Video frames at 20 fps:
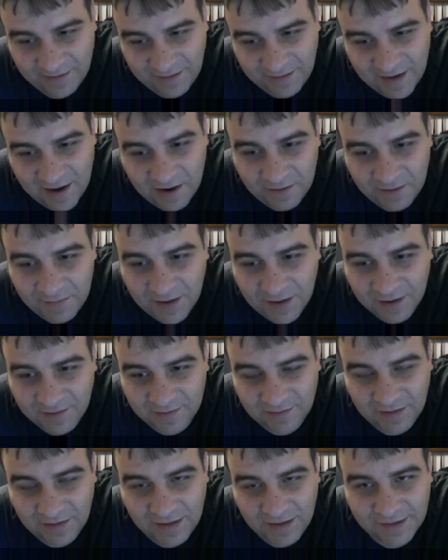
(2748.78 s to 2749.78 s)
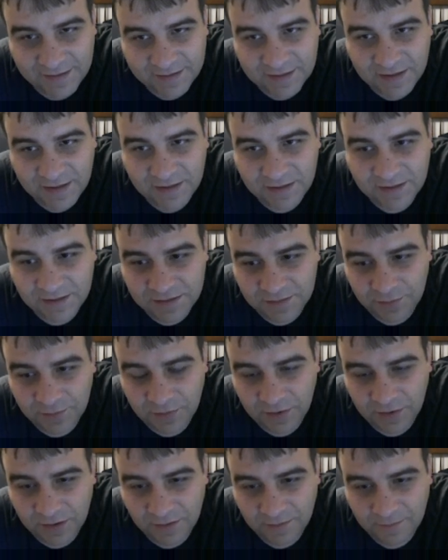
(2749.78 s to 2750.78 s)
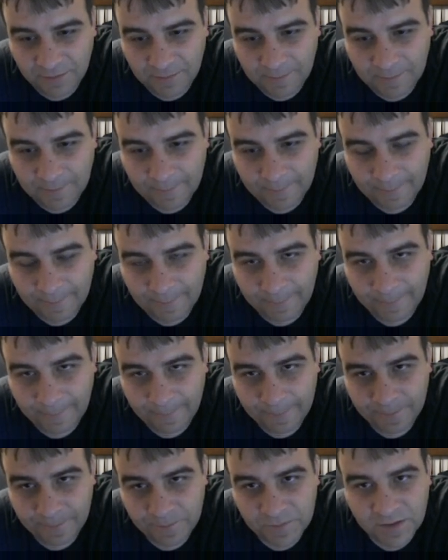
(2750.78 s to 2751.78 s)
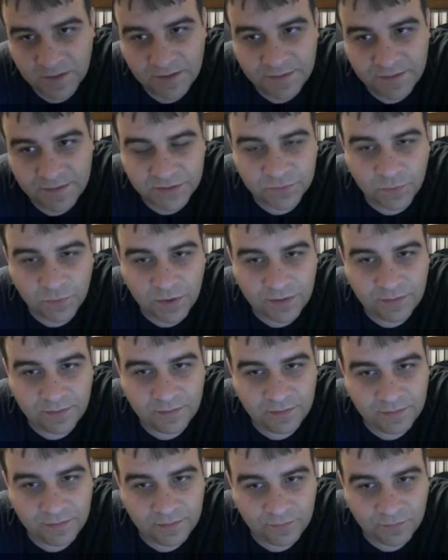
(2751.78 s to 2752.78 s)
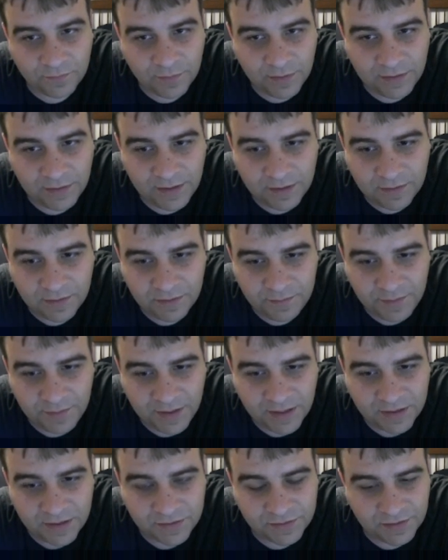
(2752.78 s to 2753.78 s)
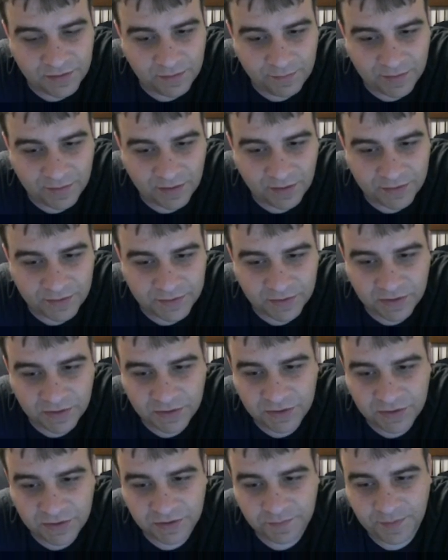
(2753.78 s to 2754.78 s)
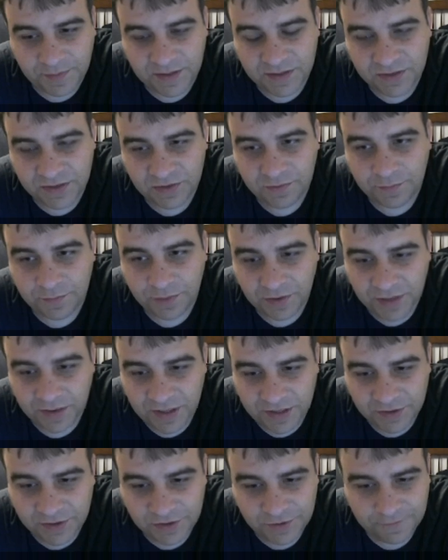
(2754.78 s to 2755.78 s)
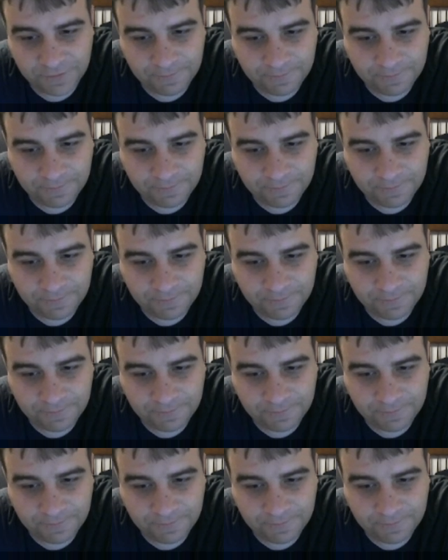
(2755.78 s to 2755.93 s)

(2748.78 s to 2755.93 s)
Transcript: yeah, I'm not gonna lie, it's kind of disappointing. This one really could be interesting, but also could just be super niche.